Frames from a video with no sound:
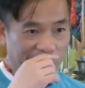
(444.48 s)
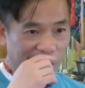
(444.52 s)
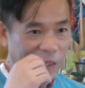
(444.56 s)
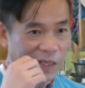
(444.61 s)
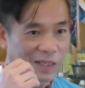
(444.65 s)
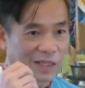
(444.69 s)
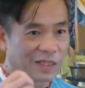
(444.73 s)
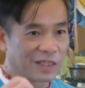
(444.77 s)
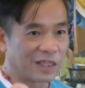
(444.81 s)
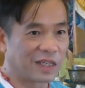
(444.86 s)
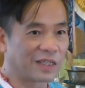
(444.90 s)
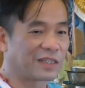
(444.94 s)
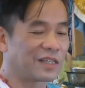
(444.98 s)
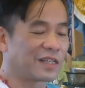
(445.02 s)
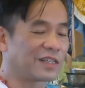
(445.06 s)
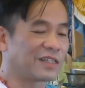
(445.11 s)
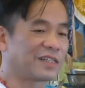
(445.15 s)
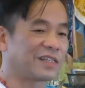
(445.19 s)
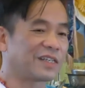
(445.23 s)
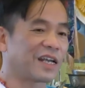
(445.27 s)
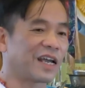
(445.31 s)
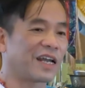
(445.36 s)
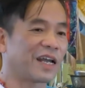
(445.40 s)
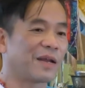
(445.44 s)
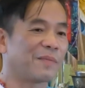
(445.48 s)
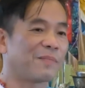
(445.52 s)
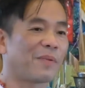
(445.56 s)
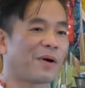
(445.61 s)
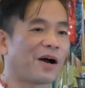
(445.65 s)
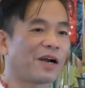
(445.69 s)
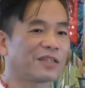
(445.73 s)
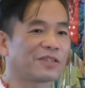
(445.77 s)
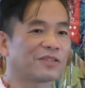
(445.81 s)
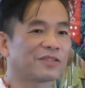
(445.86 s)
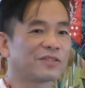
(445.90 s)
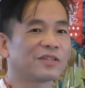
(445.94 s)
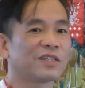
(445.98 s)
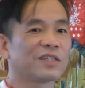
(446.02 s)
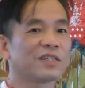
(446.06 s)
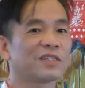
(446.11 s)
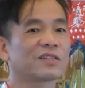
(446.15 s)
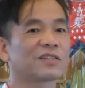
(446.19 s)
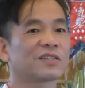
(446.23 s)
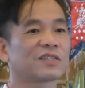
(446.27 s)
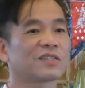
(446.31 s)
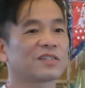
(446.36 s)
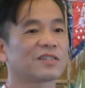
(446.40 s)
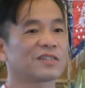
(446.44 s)
there's a second part to this
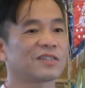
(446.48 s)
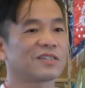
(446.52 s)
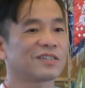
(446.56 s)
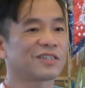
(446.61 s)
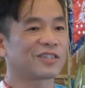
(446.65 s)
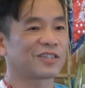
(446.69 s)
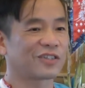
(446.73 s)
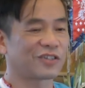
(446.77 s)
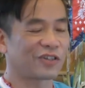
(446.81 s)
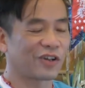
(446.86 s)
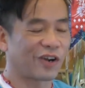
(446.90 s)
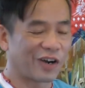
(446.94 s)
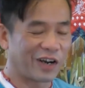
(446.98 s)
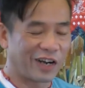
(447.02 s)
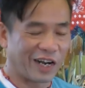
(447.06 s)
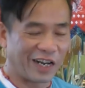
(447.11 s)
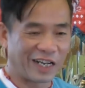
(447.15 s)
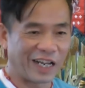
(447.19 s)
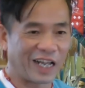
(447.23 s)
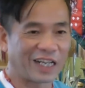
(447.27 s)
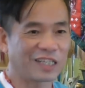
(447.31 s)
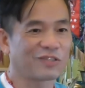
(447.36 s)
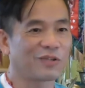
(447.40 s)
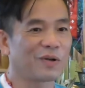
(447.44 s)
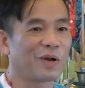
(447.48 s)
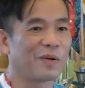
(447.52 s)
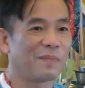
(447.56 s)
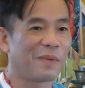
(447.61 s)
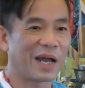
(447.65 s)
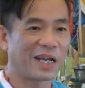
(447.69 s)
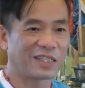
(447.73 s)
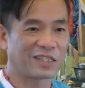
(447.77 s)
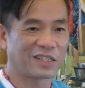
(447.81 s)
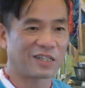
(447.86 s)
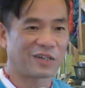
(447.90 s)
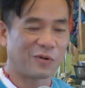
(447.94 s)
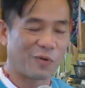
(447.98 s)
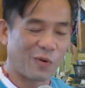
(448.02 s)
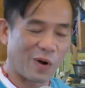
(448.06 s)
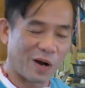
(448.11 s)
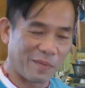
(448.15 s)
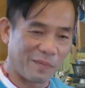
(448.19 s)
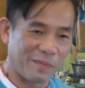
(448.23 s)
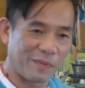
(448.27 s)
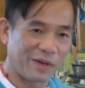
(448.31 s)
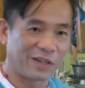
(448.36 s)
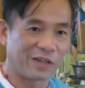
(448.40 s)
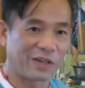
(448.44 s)
story. That's why Master want
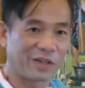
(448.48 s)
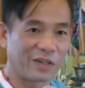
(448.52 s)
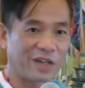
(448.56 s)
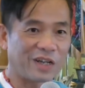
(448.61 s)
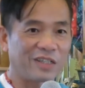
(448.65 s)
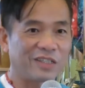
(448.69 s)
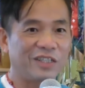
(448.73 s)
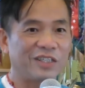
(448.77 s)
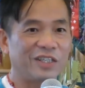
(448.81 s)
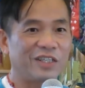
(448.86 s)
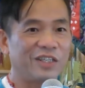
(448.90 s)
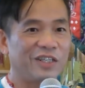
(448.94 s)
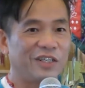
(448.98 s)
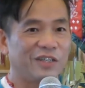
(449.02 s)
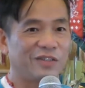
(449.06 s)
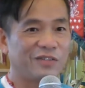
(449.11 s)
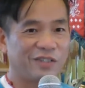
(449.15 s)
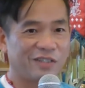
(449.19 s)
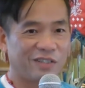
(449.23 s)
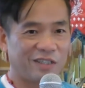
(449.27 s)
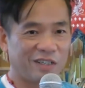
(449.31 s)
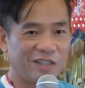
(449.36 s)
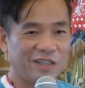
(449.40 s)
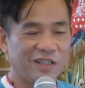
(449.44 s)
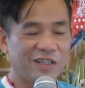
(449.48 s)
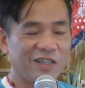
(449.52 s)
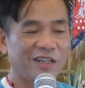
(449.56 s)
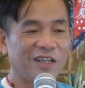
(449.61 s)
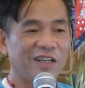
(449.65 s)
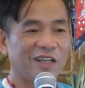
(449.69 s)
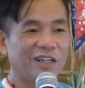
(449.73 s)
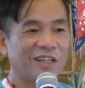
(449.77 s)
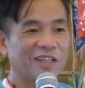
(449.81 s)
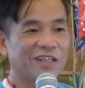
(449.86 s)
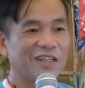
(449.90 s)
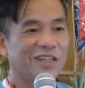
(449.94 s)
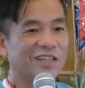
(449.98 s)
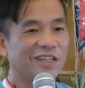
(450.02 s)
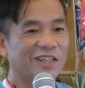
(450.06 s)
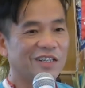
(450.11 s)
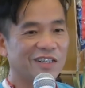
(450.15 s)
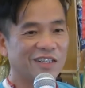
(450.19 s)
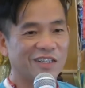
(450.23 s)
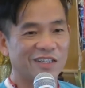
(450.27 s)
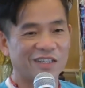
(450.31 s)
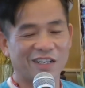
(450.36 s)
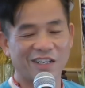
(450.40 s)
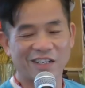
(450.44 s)
me to continue to
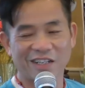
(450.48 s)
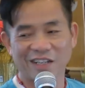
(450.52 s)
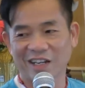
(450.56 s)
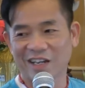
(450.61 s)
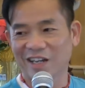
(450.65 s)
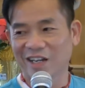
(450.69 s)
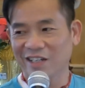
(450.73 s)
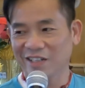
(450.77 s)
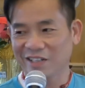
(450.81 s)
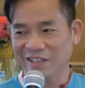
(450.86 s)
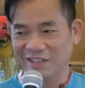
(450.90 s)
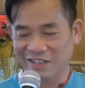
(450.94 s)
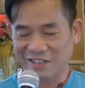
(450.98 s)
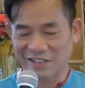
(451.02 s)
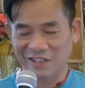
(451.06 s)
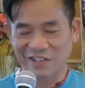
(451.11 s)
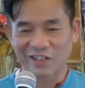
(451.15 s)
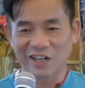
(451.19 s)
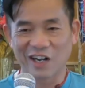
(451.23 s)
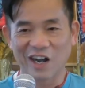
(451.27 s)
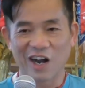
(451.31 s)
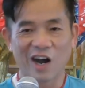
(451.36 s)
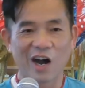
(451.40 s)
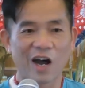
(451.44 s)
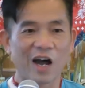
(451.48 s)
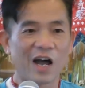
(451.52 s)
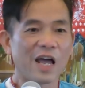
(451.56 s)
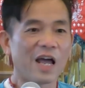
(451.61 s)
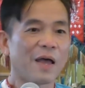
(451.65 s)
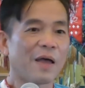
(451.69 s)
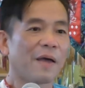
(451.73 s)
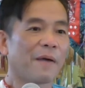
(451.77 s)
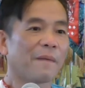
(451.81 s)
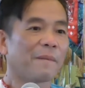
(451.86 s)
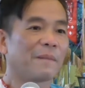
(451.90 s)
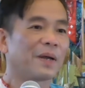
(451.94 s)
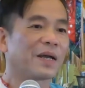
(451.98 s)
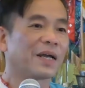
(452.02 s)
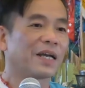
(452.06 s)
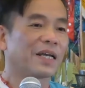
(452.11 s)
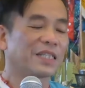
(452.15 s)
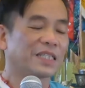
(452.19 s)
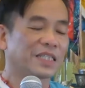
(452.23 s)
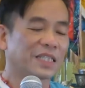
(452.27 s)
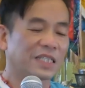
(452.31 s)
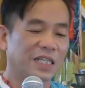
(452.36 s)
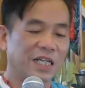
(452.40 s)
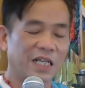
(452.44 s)
go,
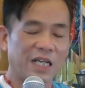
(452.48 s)
because